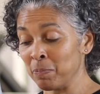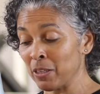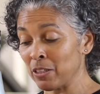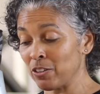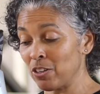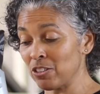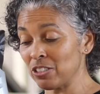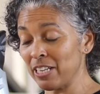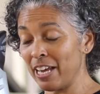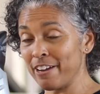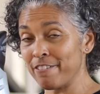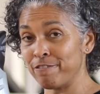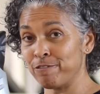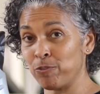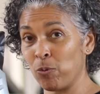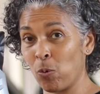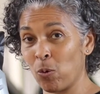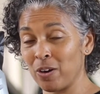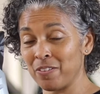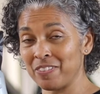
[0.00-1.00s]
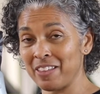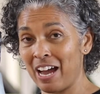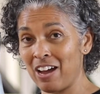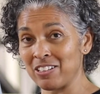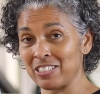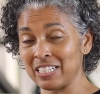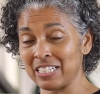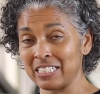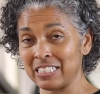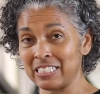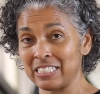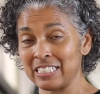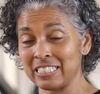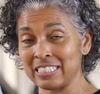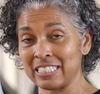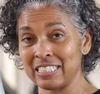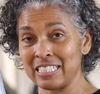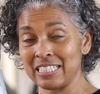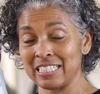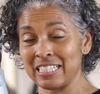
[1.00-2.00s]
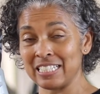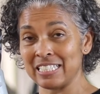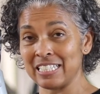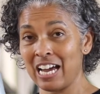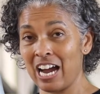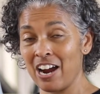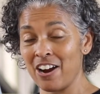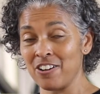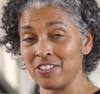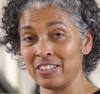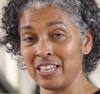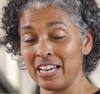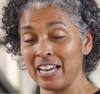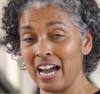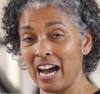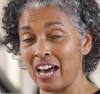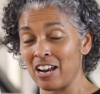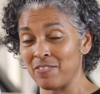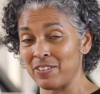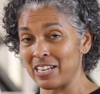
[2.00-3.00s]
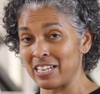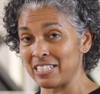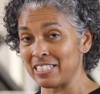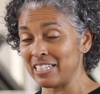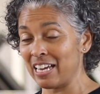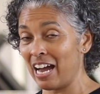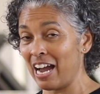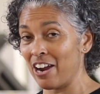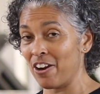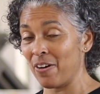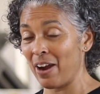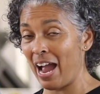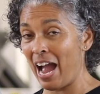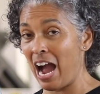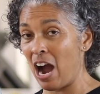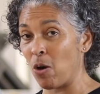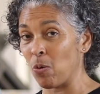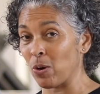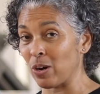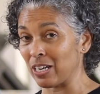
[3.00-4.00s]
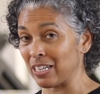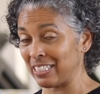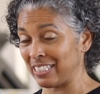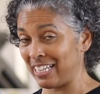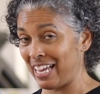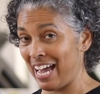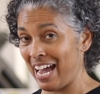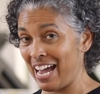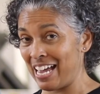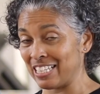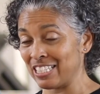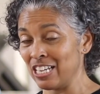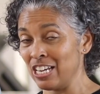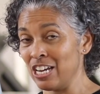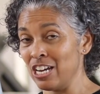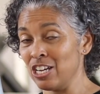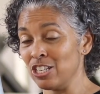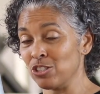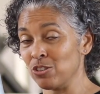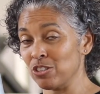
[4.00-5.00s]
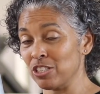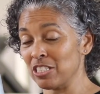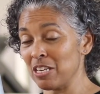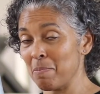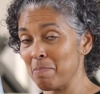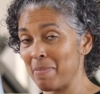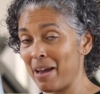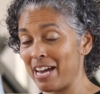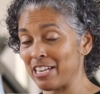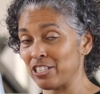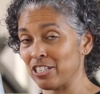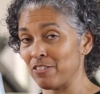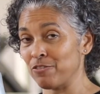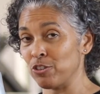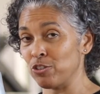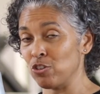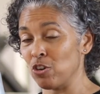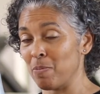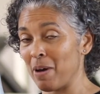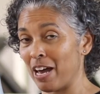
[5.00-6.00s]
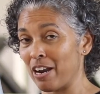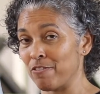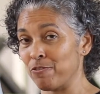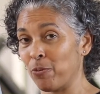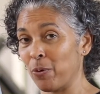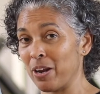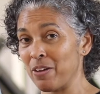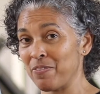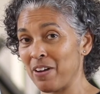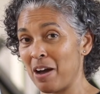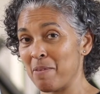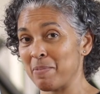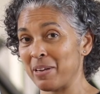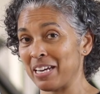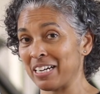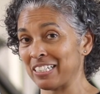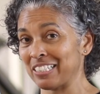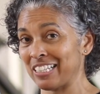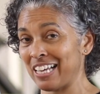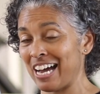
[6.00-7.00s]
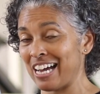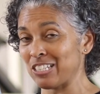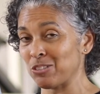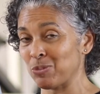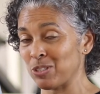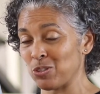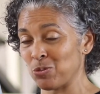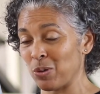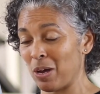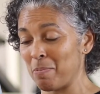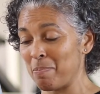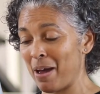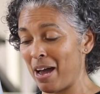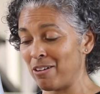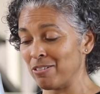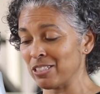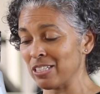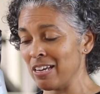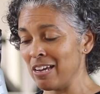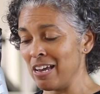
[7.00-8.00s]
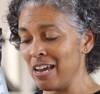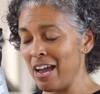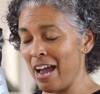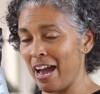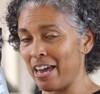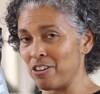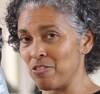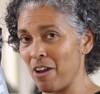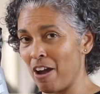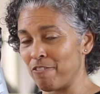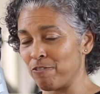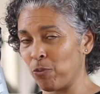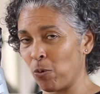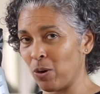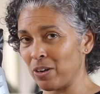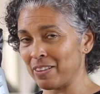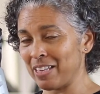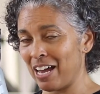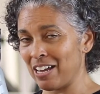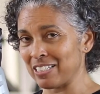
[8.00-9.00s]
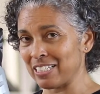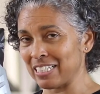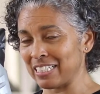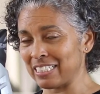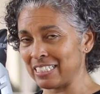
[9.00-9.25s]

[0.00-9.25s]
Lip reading: There's like 4,000 clicks in this entire thing out of an entire hour class. So just imagine if you do about a 45-minute class with SweattBouNce and you have 4,000